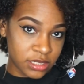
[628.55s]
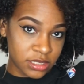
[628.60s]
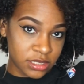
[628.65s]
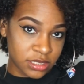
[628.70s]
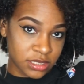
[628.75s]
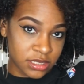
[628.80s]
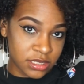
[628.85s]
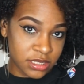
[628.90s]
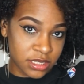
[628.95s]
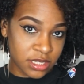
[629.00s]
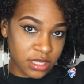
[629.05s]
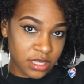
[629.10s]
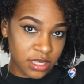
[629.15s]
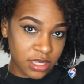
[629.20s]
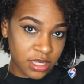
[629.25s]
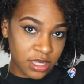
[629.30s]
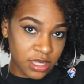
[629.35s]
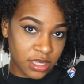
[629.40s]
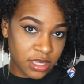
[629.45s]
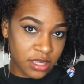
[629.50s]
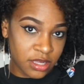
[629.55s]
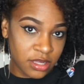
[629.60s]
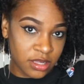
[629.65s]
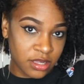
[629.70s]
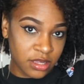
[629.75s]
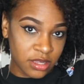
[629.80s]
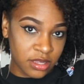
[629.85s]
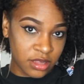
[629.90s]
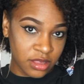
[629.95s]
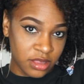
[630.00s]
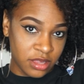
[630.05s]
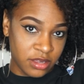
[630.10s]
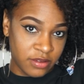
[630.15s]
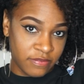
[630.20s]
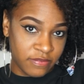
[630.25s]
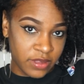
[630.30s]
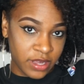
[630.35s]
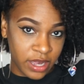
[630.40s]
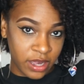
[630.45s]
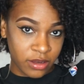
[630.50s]
just
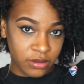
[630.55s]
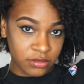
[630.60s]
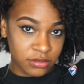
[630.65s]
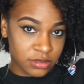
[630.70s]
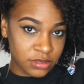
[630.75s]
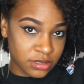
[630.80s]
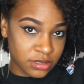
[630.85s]
lift out.